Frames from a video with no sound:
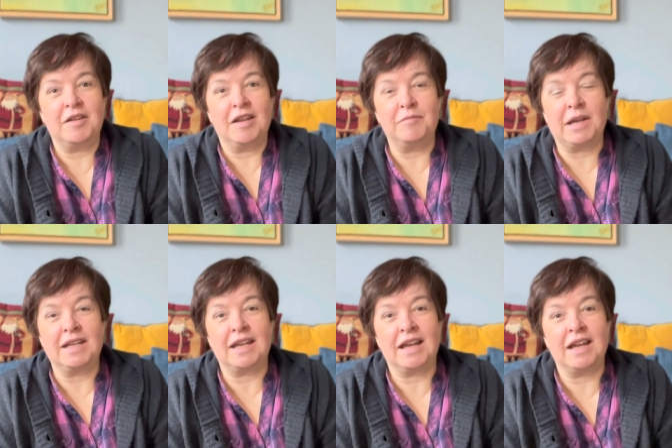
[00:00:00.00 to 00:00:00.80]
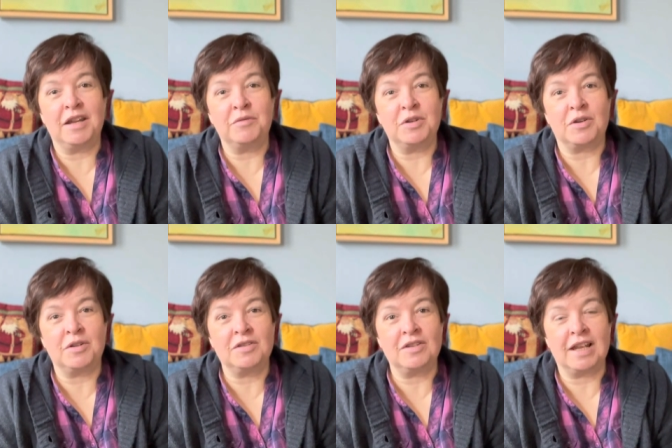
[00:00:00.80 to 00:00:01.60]
But I would
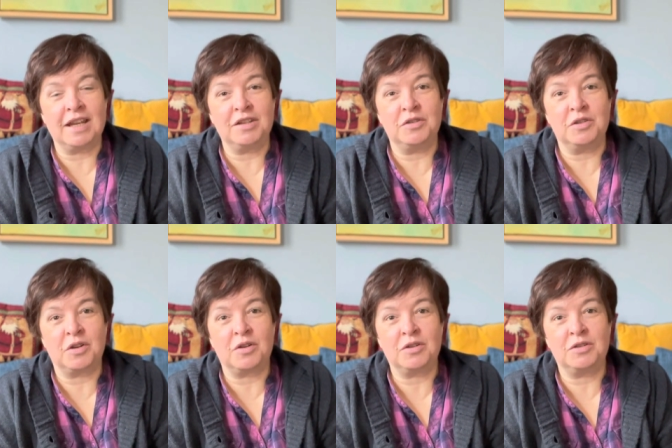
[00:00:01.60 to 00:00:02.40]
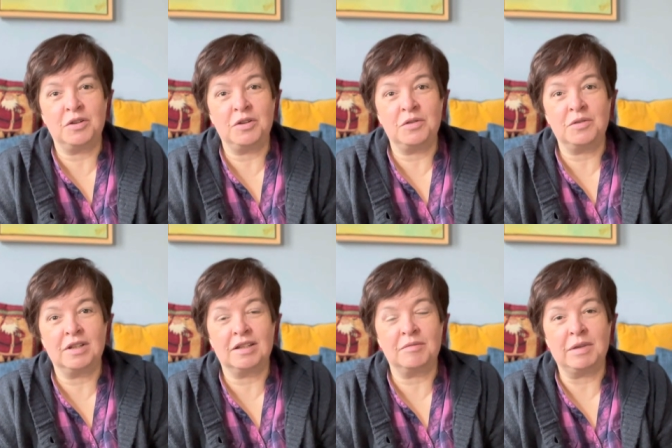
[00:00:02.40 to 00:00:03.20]
also like to talk to you a
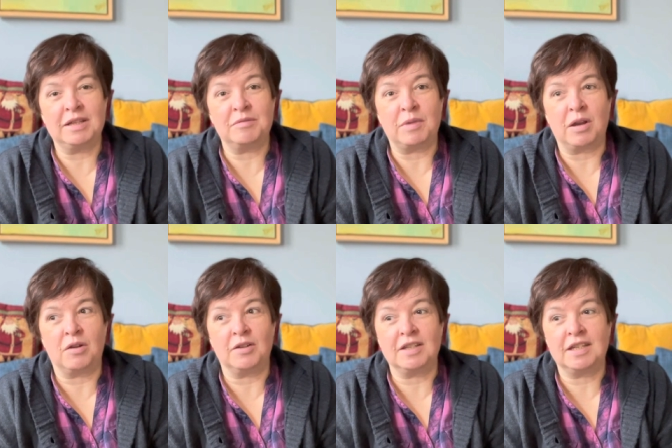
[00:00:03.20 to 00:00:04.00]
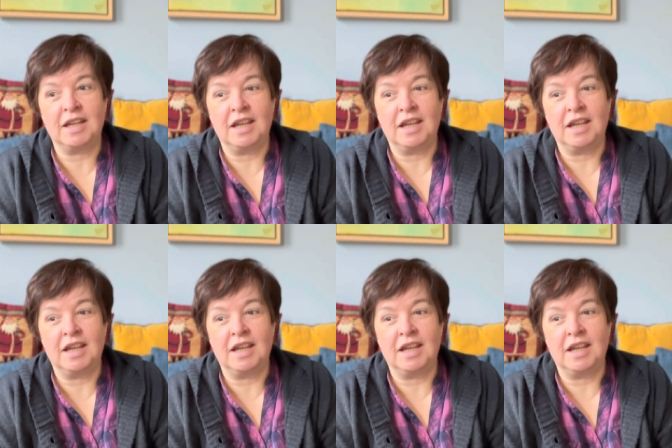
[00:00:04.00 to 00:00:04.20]
little bit about